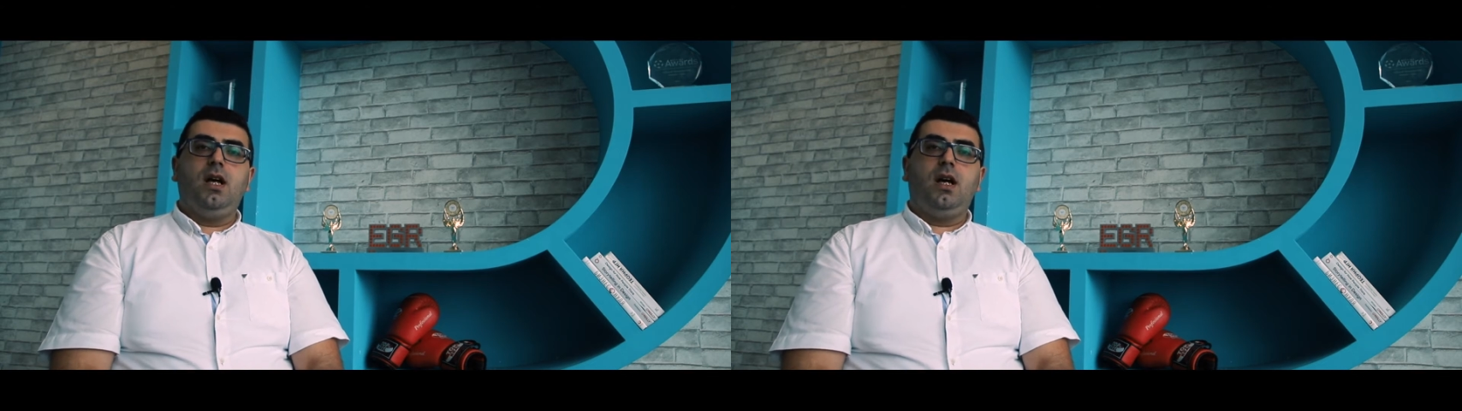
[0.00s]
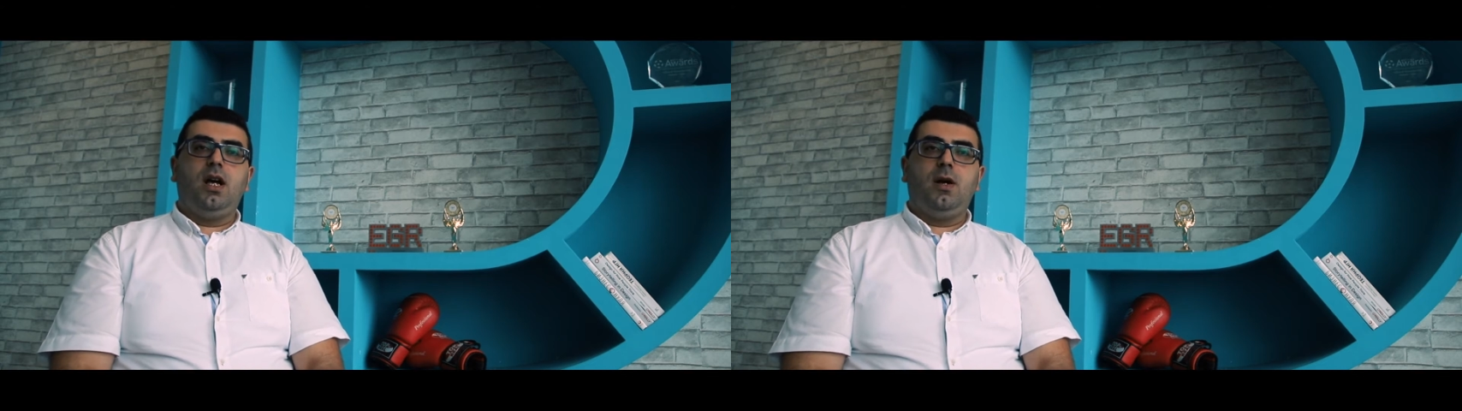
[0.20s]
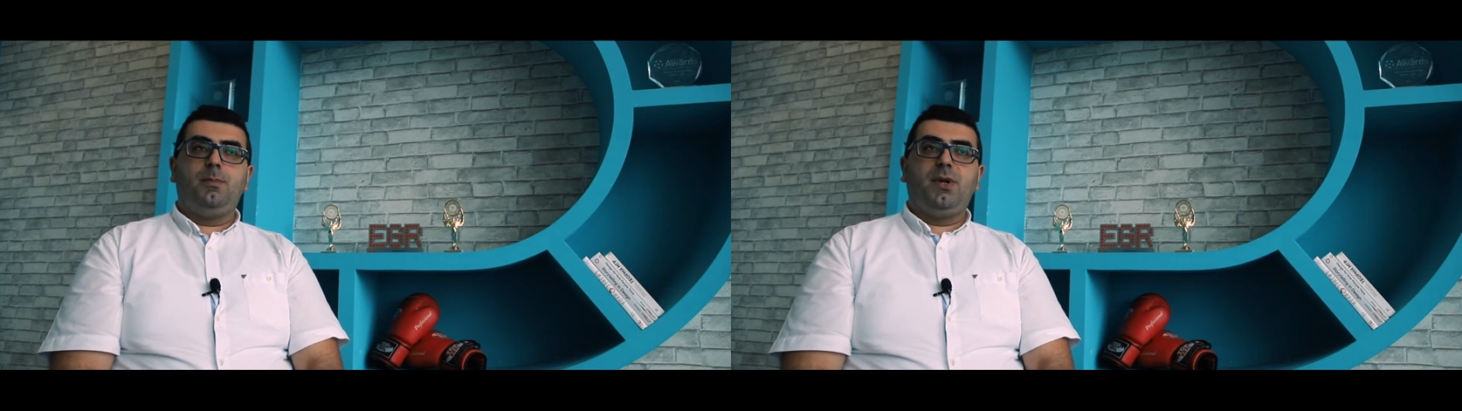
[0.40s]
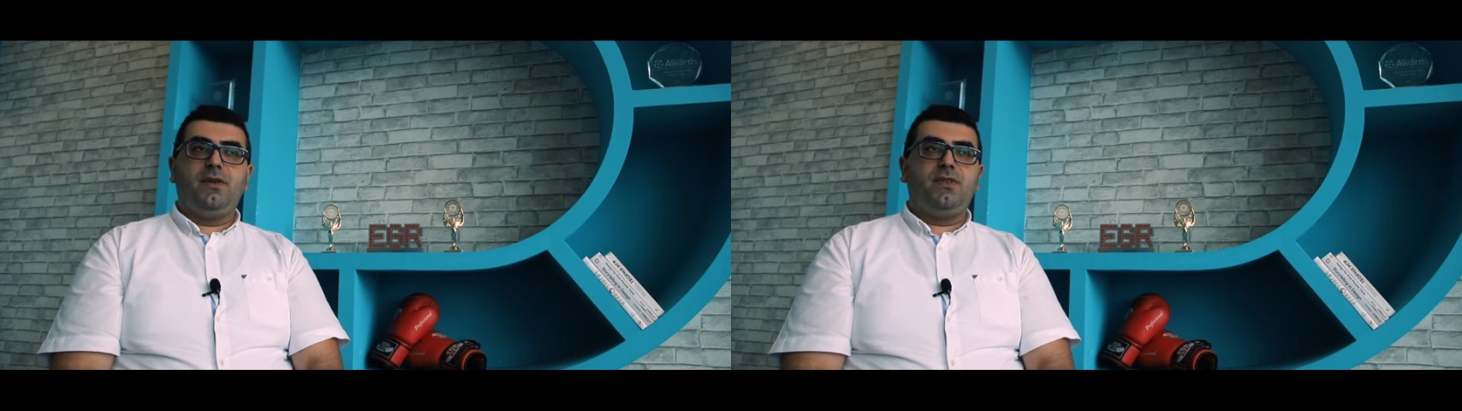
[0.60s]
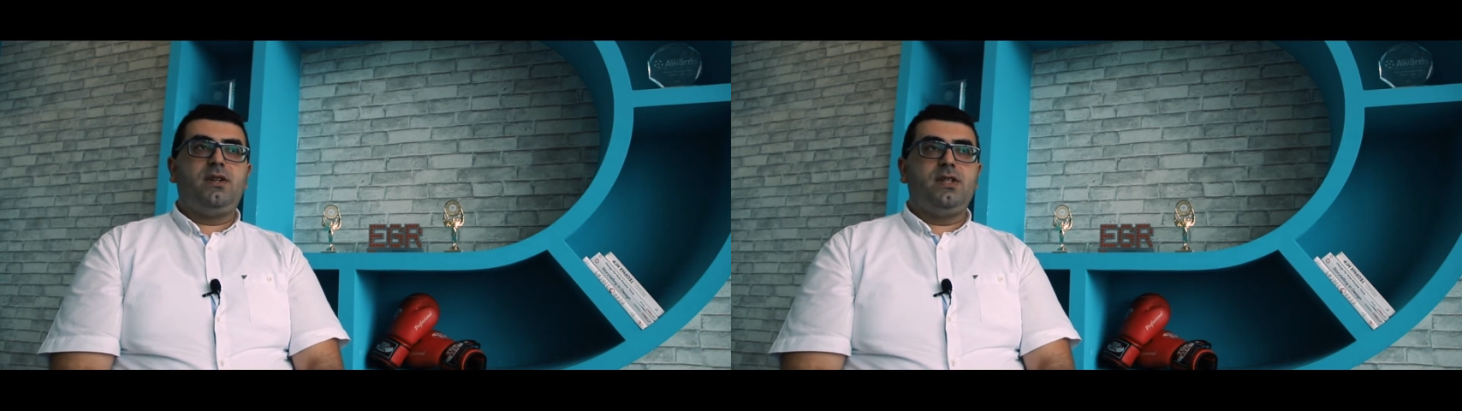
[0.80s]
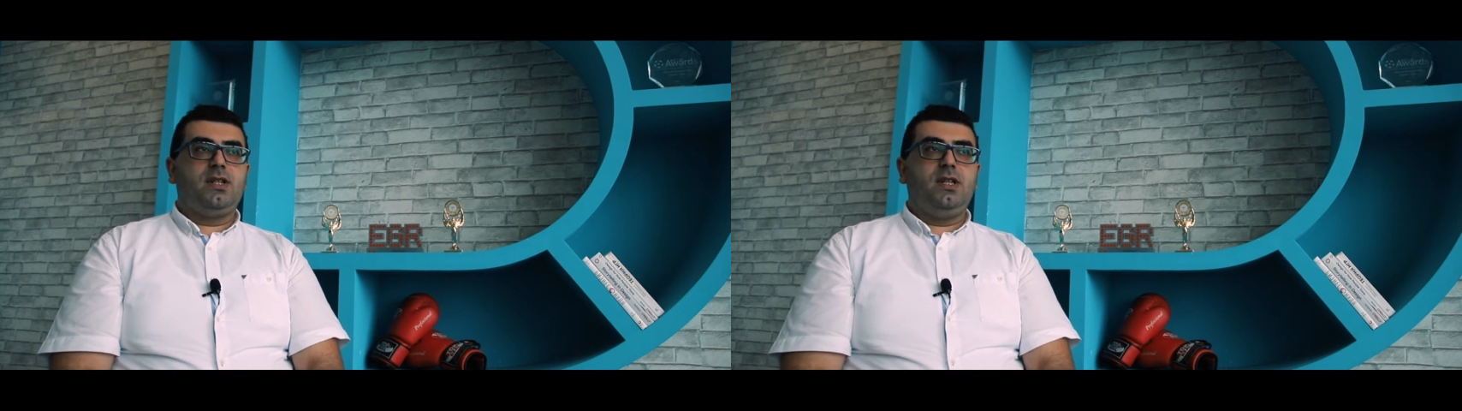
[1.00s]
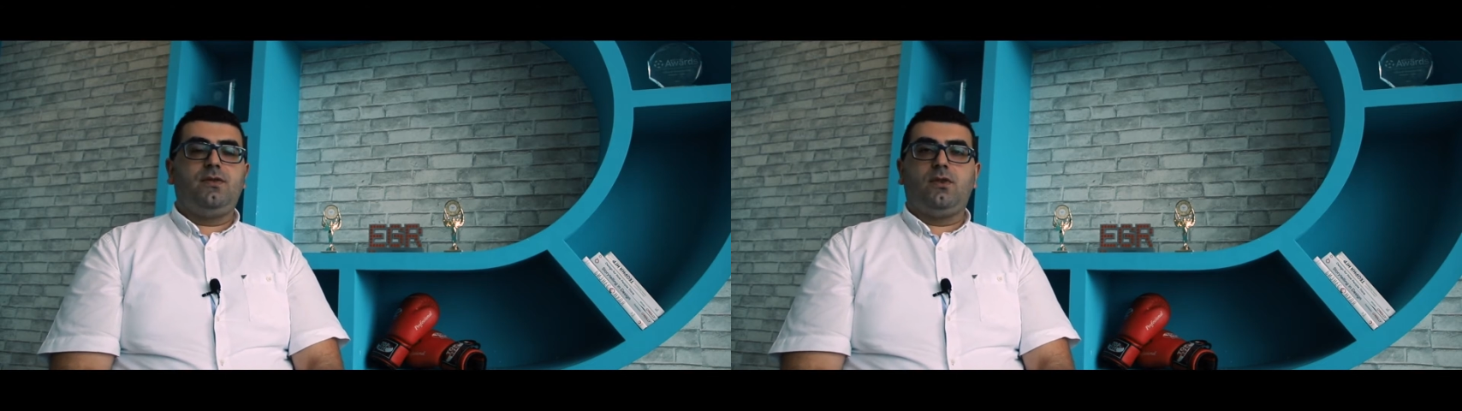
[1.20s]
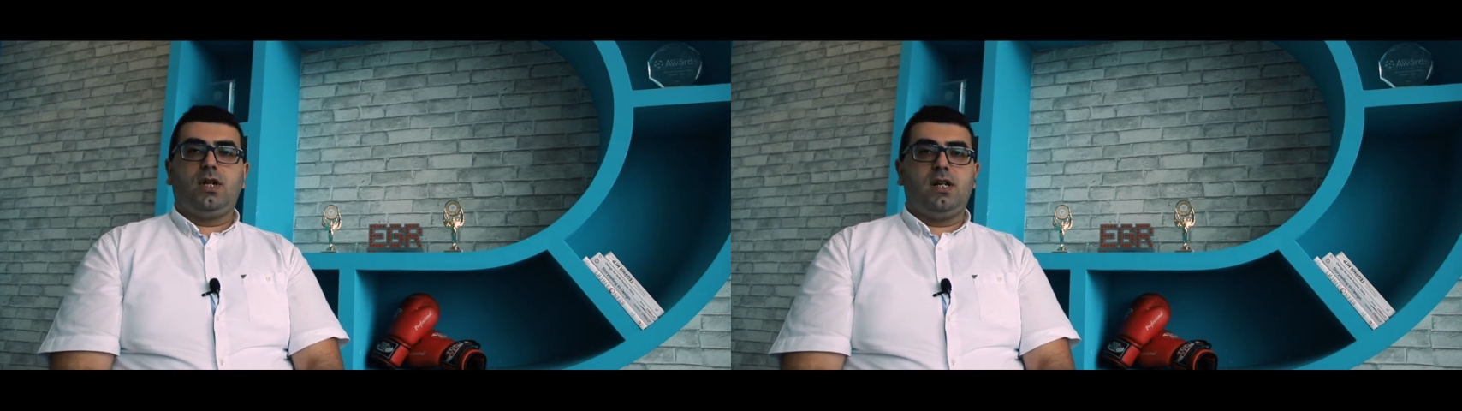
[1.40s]
But if there is a
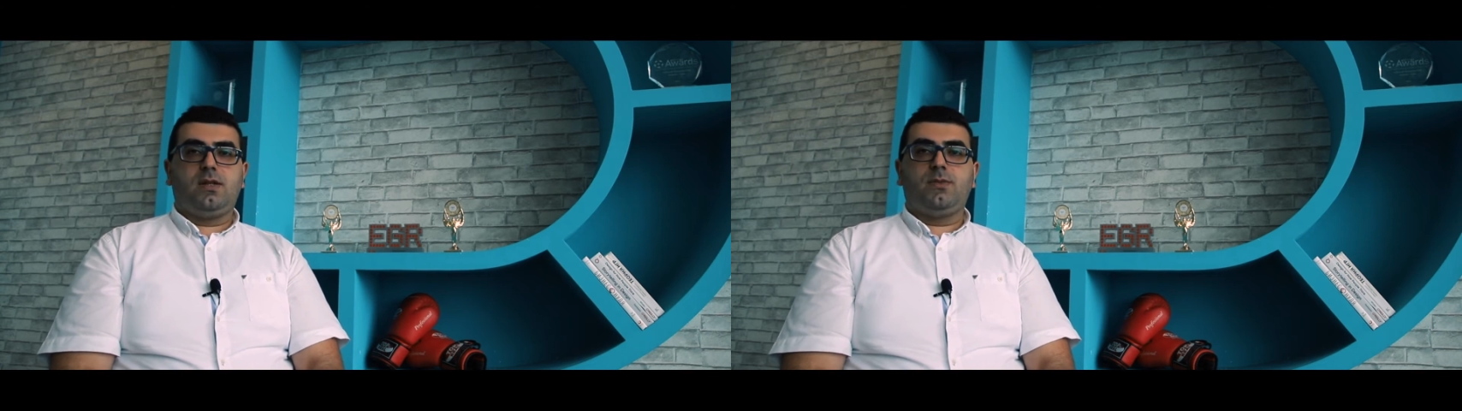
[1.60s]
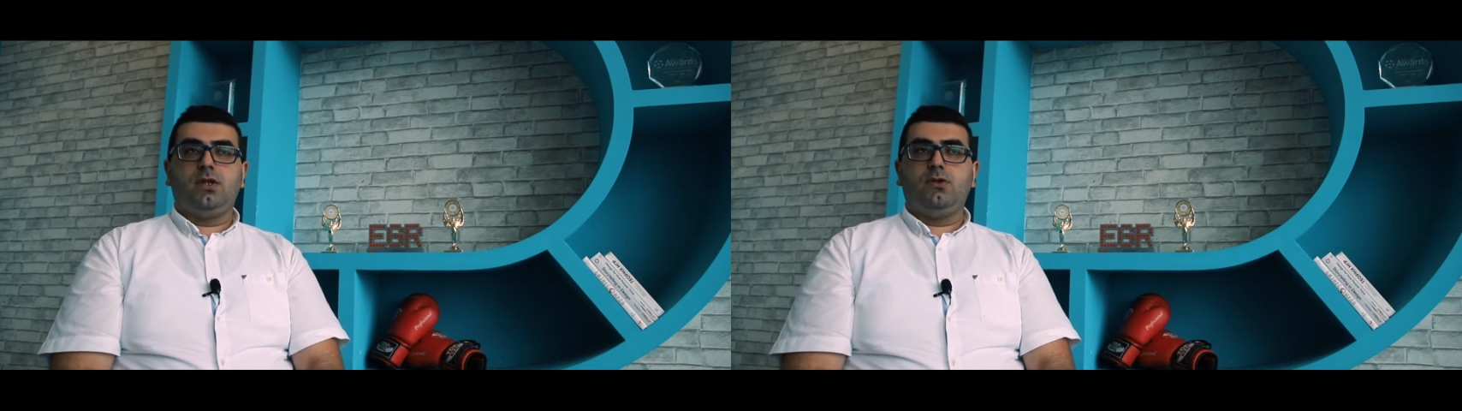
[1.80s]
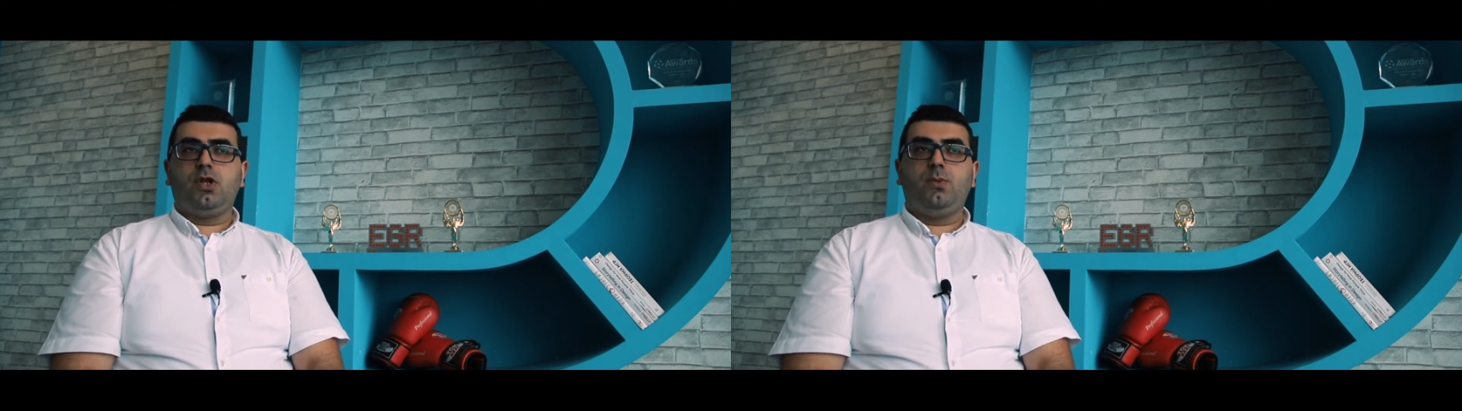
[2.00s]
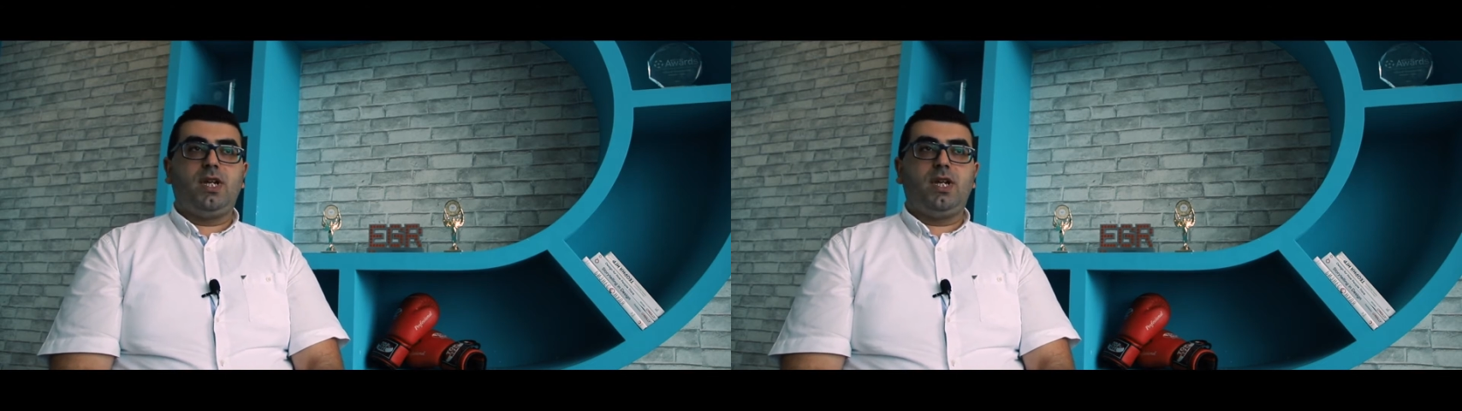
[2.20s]
need for a custom solution,